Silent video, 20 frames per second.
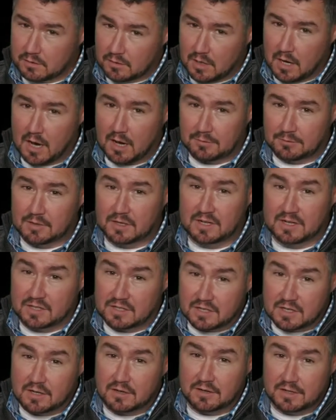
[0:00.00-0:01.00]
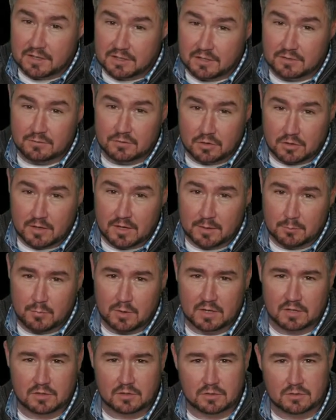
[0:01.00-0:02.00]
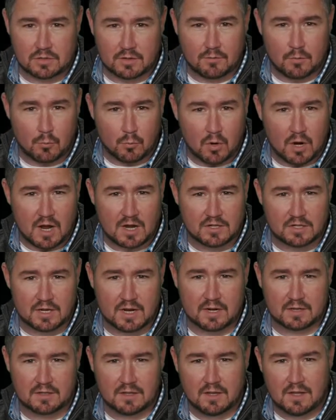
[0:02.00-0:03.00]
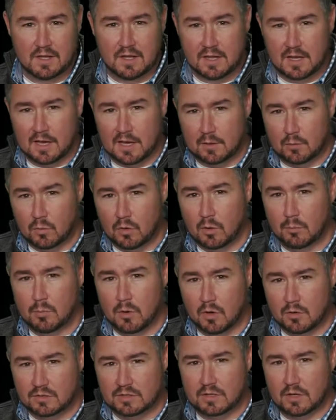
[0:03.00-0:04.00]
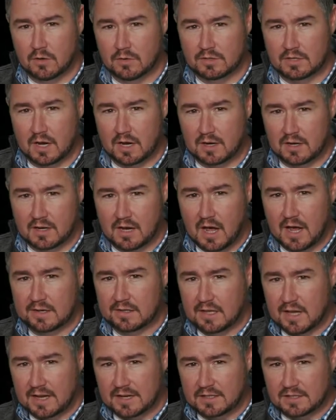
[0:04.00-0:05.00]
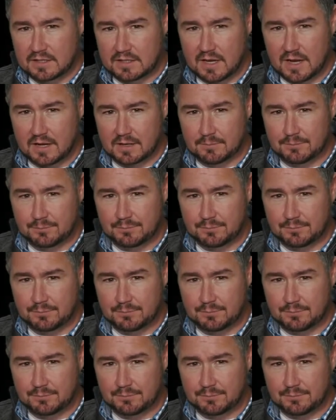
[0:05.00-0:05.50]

often a series of during pictures of a project, and we'll post those on an online site.